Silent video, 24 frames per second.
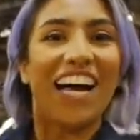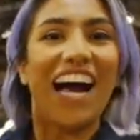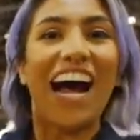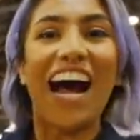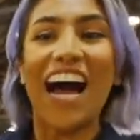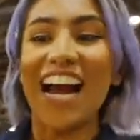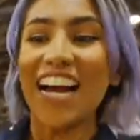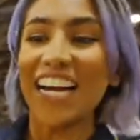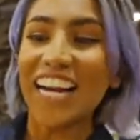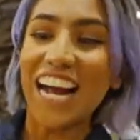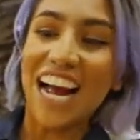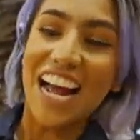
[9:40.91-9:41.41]

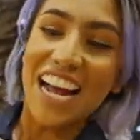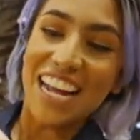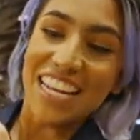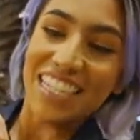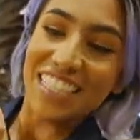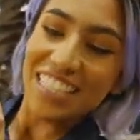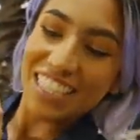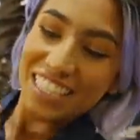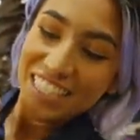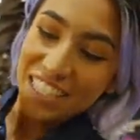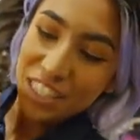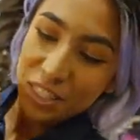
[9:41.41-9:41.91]
Hi, guys.
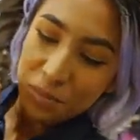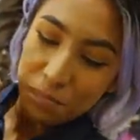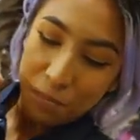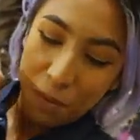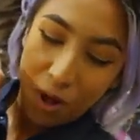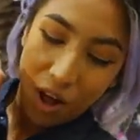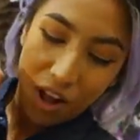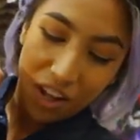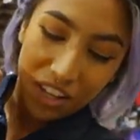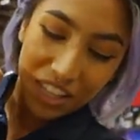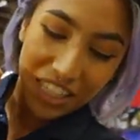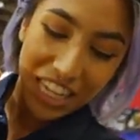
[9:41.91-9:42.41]
This is
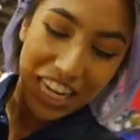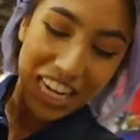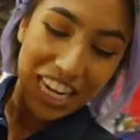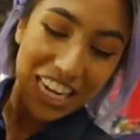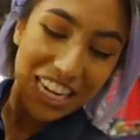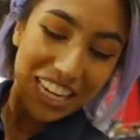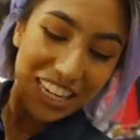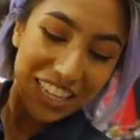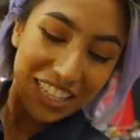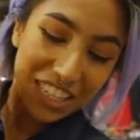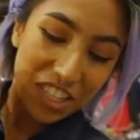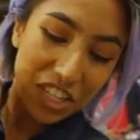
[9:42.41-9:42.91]

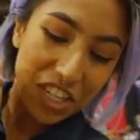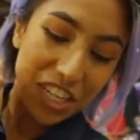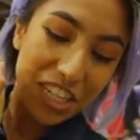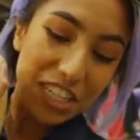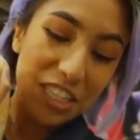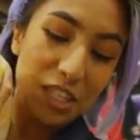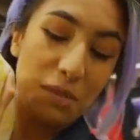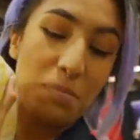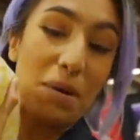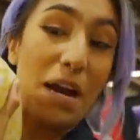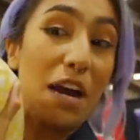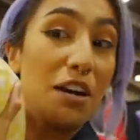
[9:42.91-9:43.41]
Molly. She is
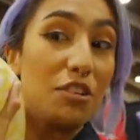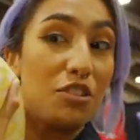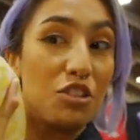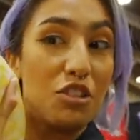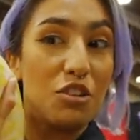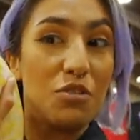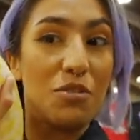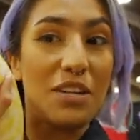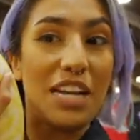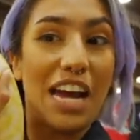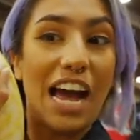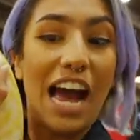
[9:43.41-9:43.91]
about
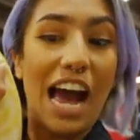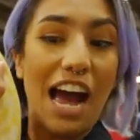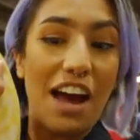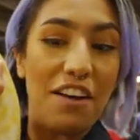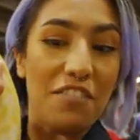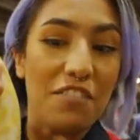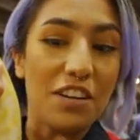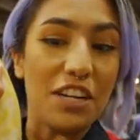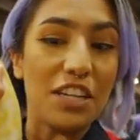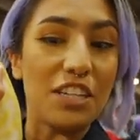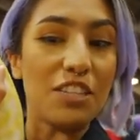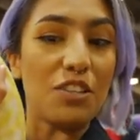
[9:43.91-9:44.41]
two and a
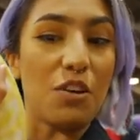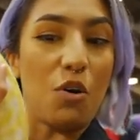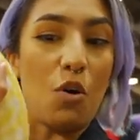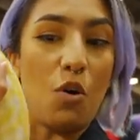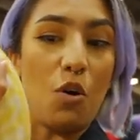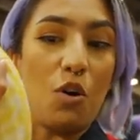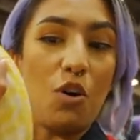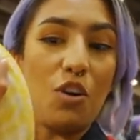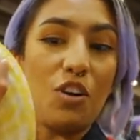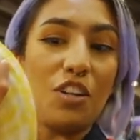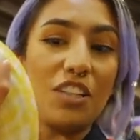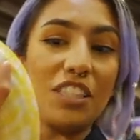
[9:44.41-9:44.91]
half years
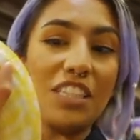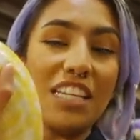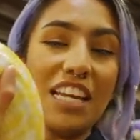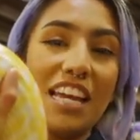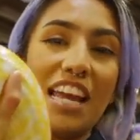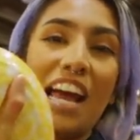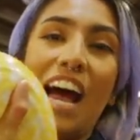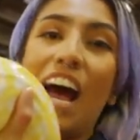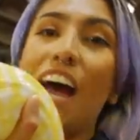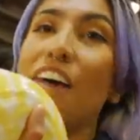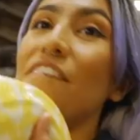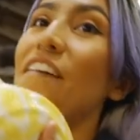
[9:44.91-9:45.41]
old.
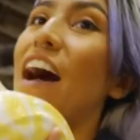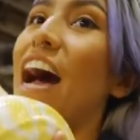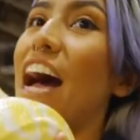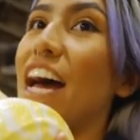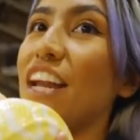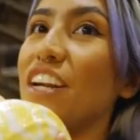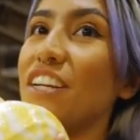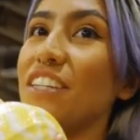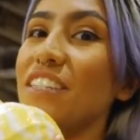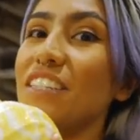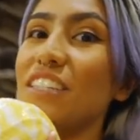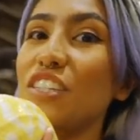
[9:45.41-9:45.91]
I've
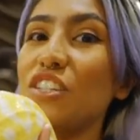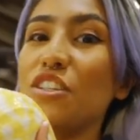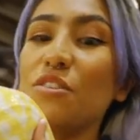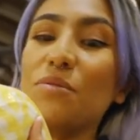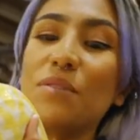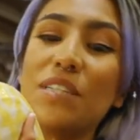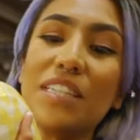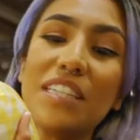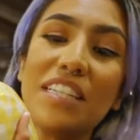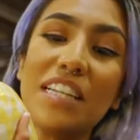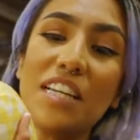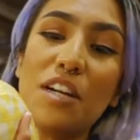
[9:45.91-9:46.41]
had her since she
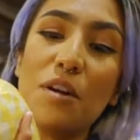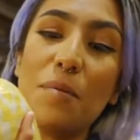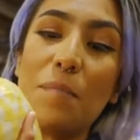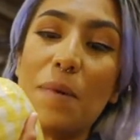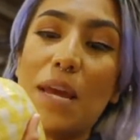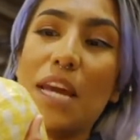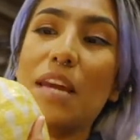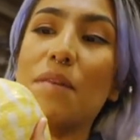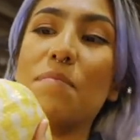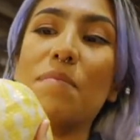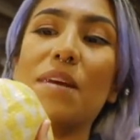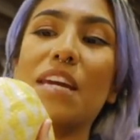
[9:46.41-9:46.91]
was a little
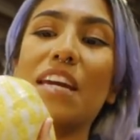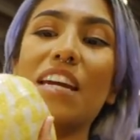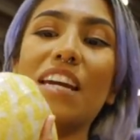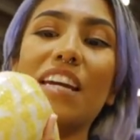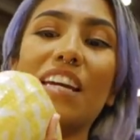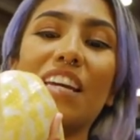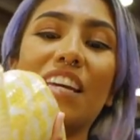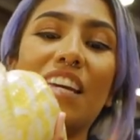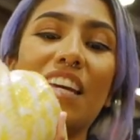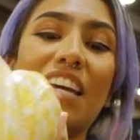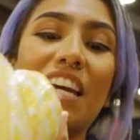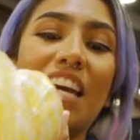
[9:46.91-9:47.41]
baby.
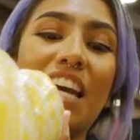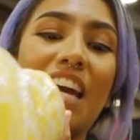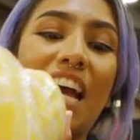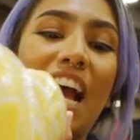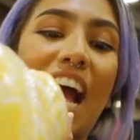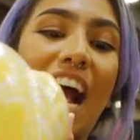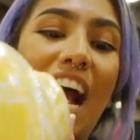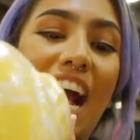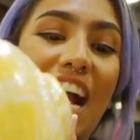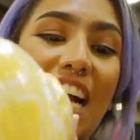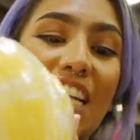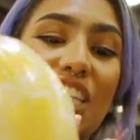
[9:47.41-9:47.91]

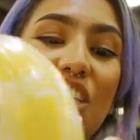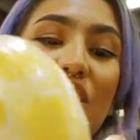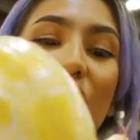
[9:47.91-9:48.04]
And